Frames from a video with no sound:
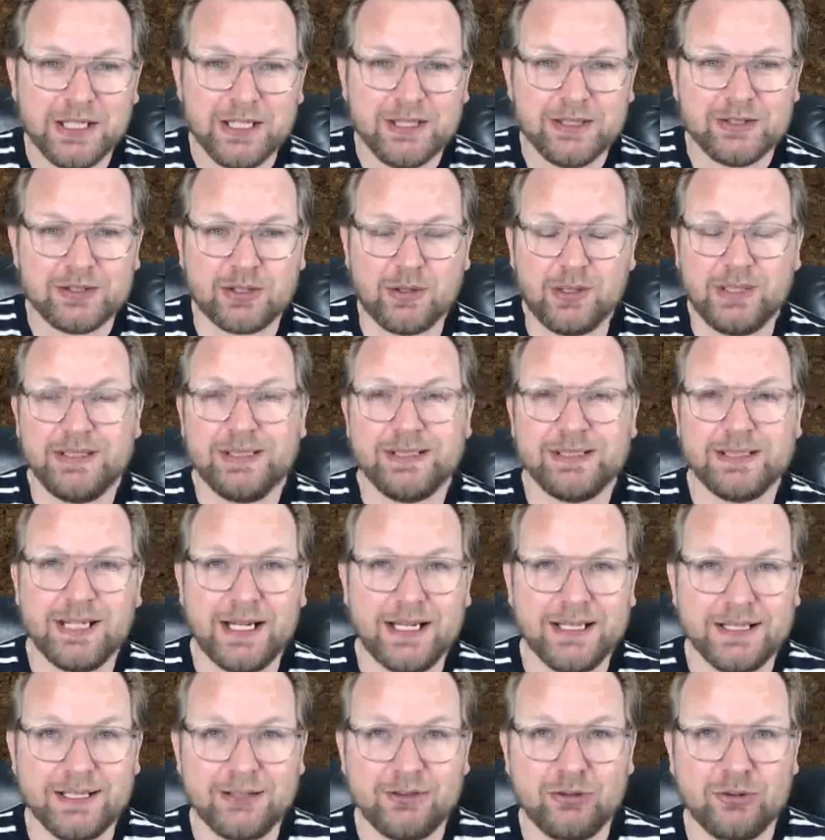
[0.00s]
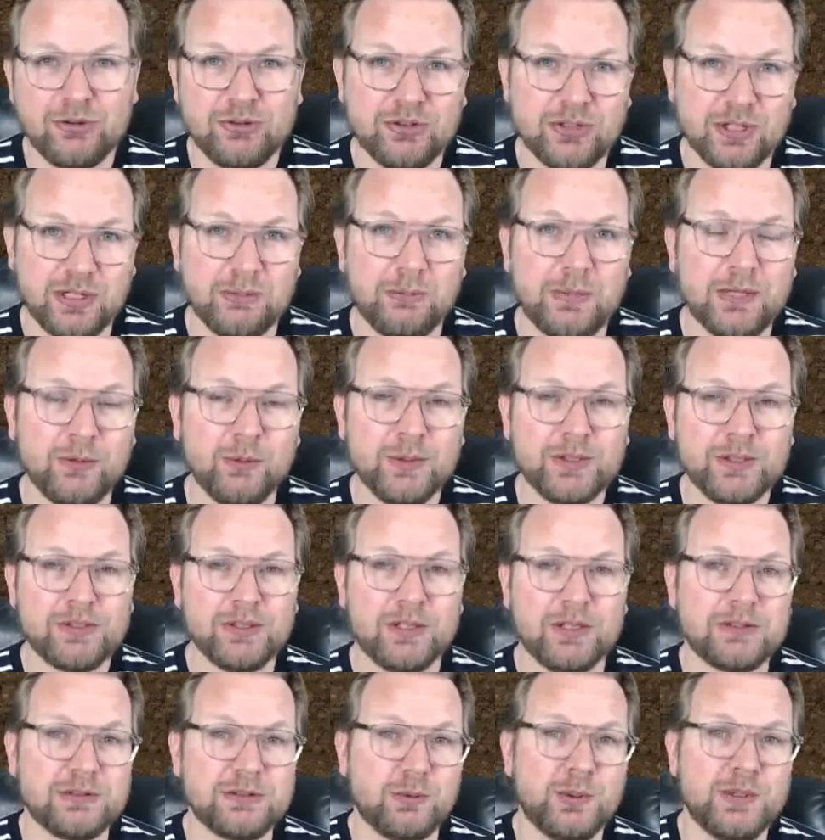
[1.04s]
So I decided to share my
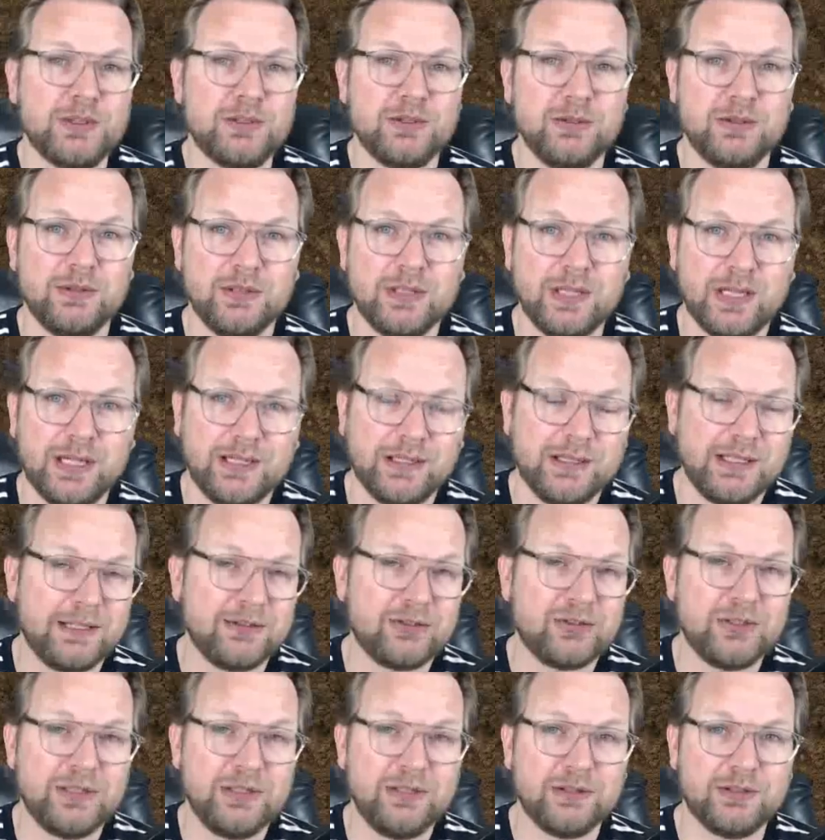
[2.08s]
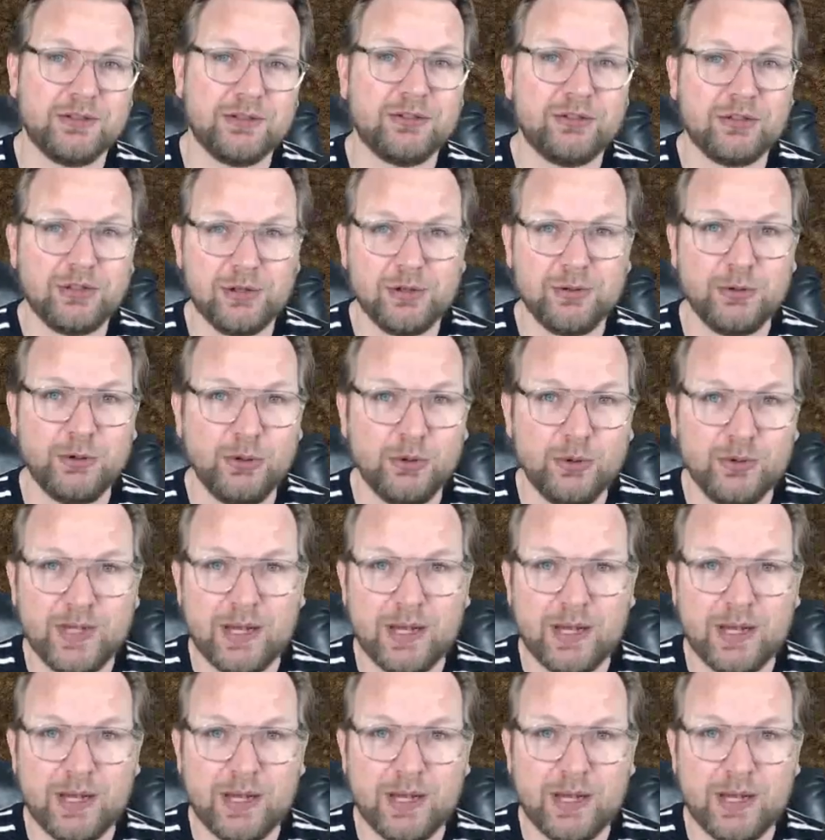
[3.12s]
results with you and actually going to show you